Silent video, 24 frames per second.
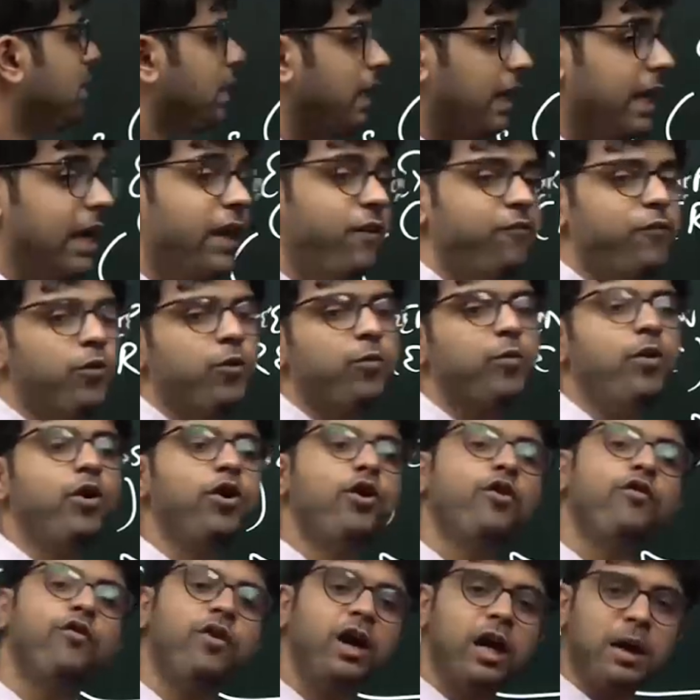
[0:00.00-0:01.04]
if
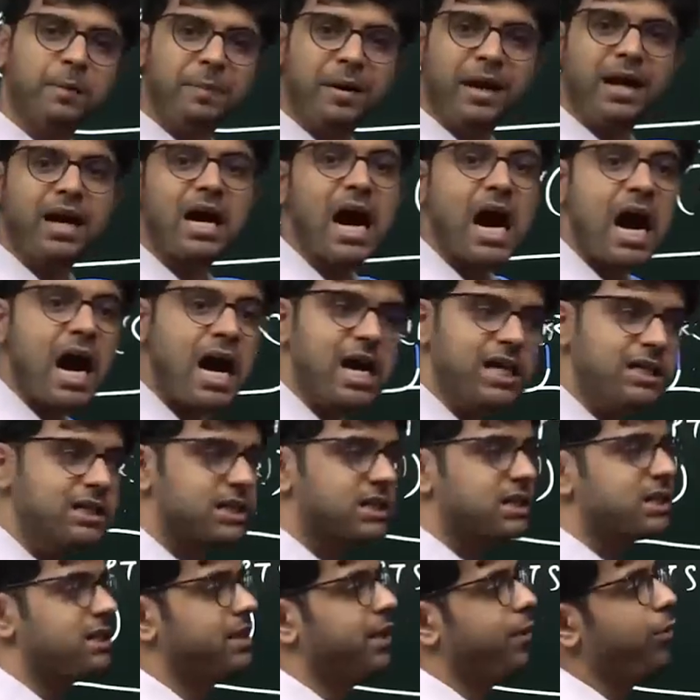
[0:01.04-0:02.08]
tomorrow World Bank
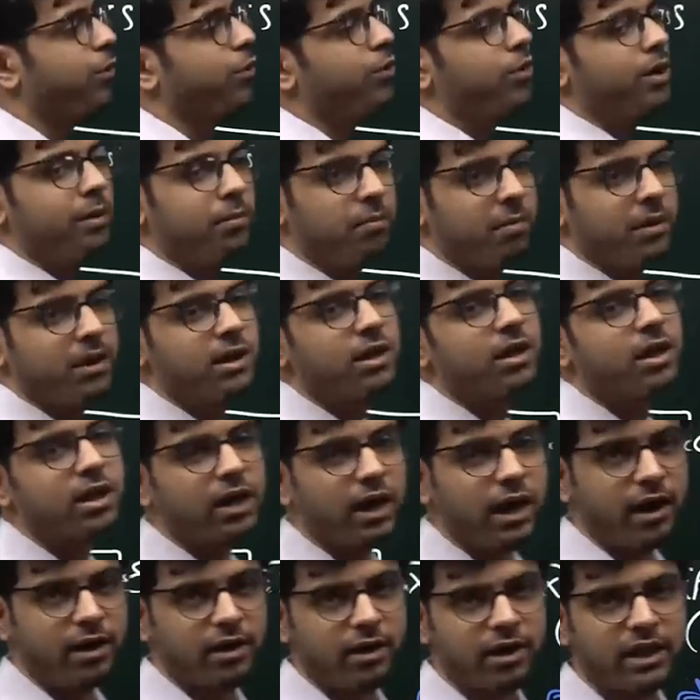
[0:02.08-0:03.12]
asks you to repay the
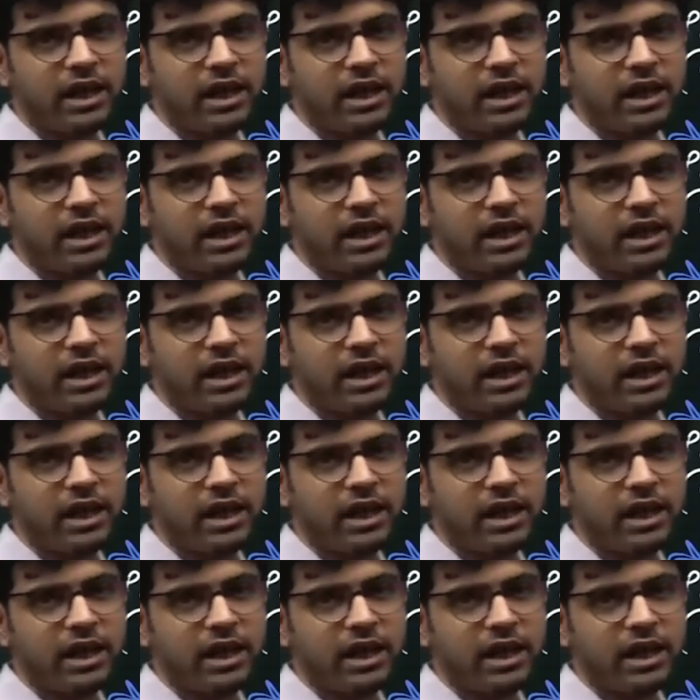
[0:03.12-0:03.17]
grant,